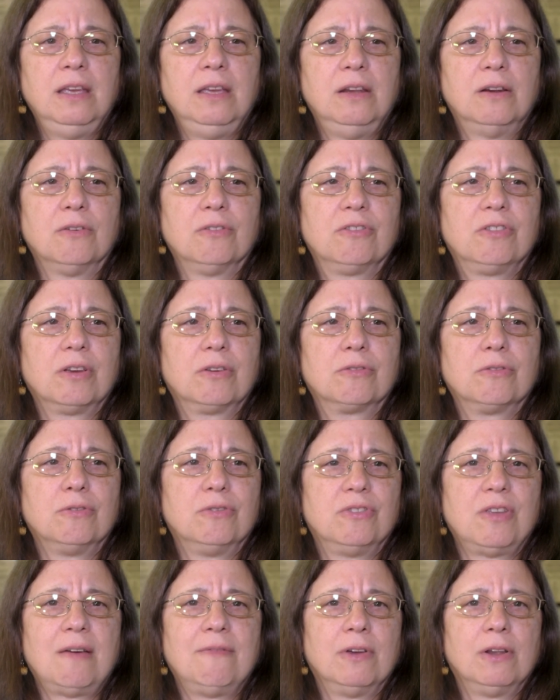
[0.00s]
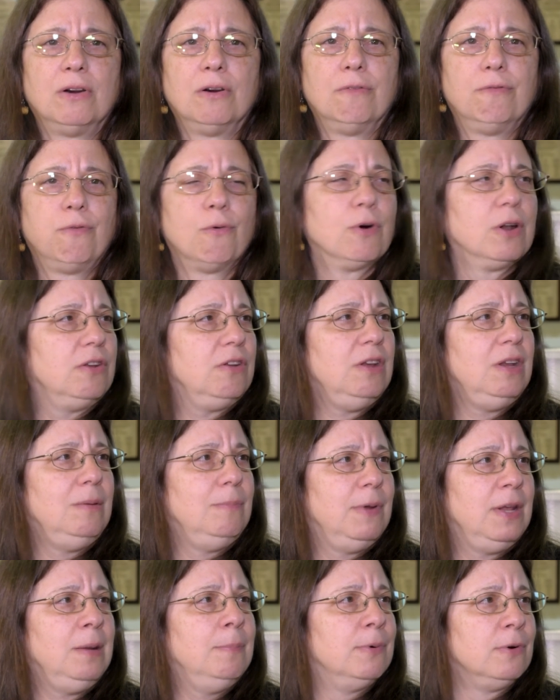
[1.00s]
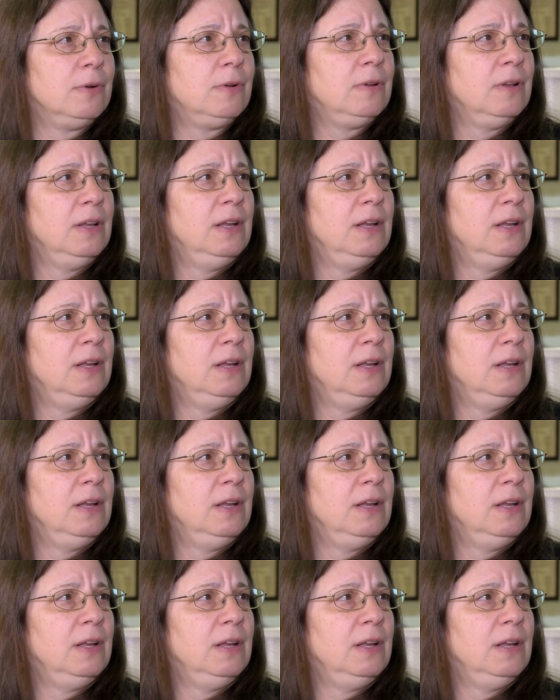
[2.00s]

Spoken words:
you know, 6 or 7 or 14 people.